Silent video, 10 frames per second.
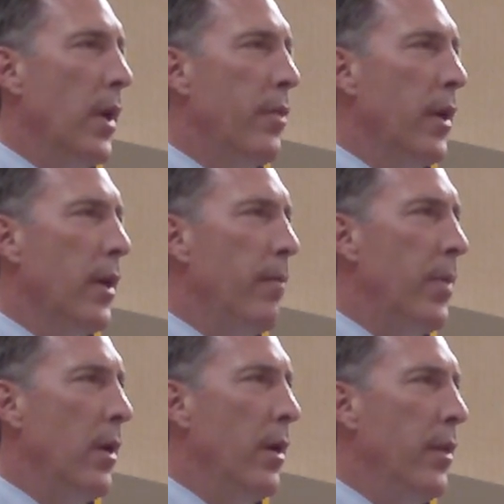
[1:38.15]
I think I've
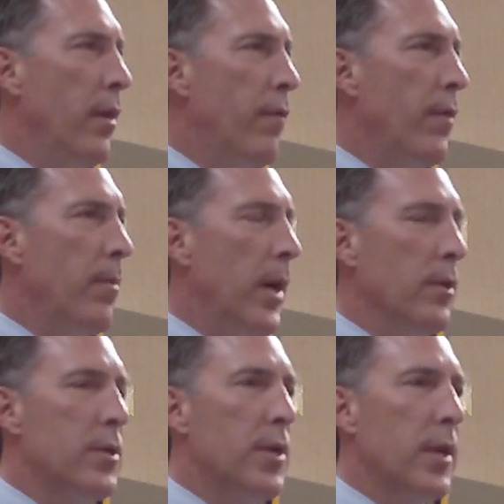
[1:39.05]
been on there for
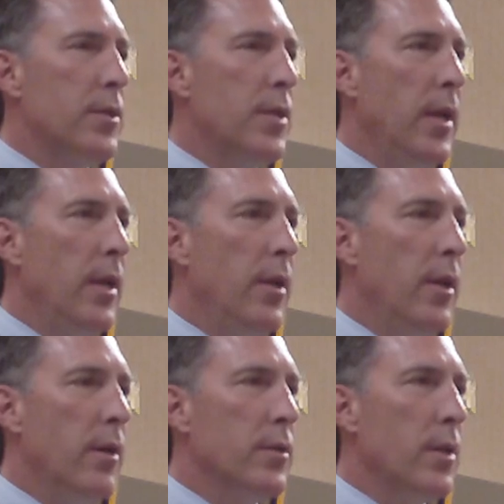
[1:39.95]
about 16
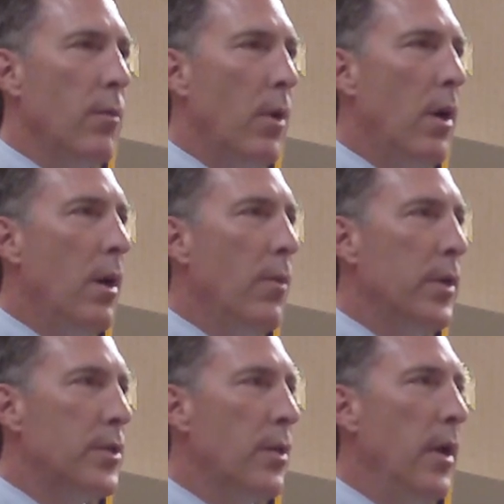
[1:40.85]
years and we're
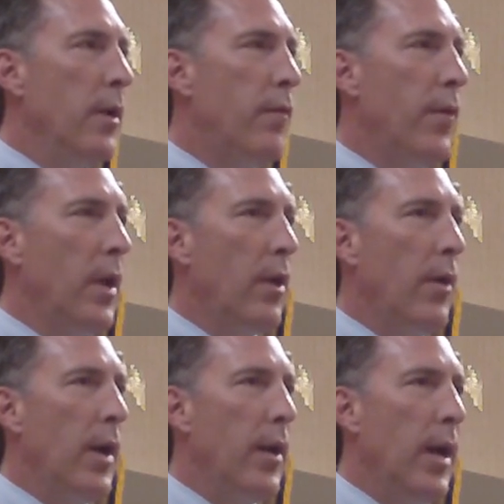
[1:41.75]
always trying to
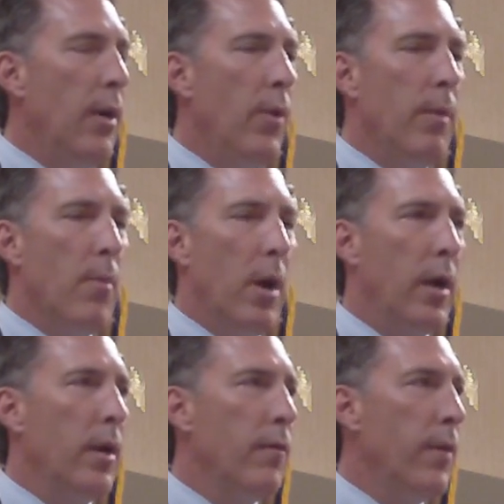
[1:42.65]
figure out how we
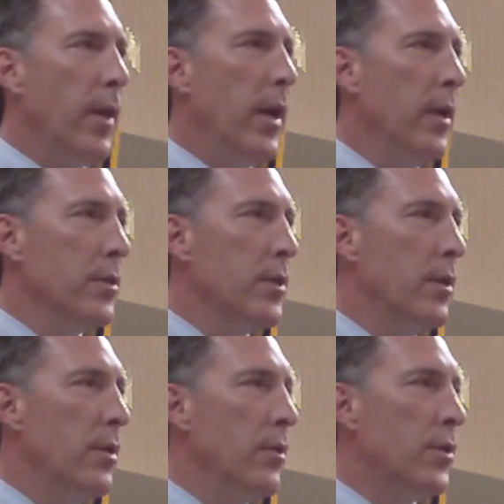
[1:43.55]
market for that
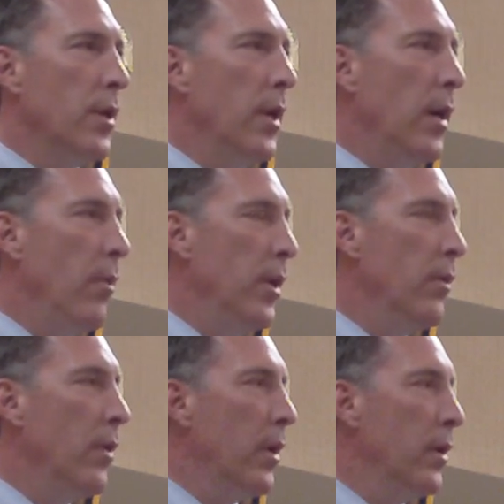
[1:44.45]
institution and how we
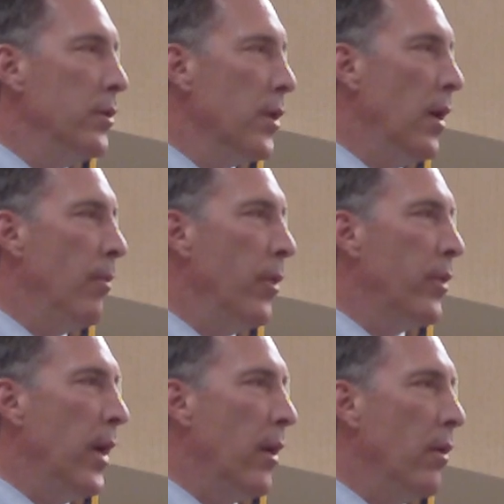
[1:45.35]
do a good job
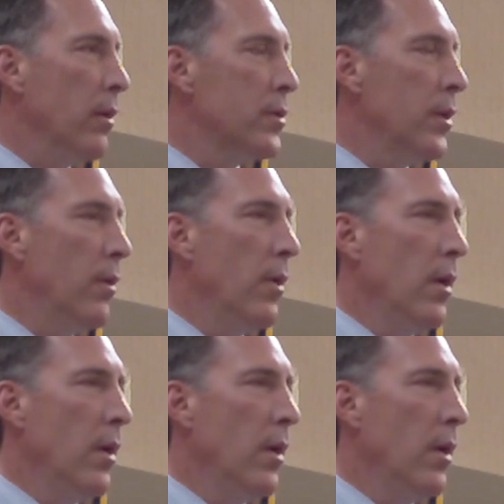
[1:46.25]
with that also.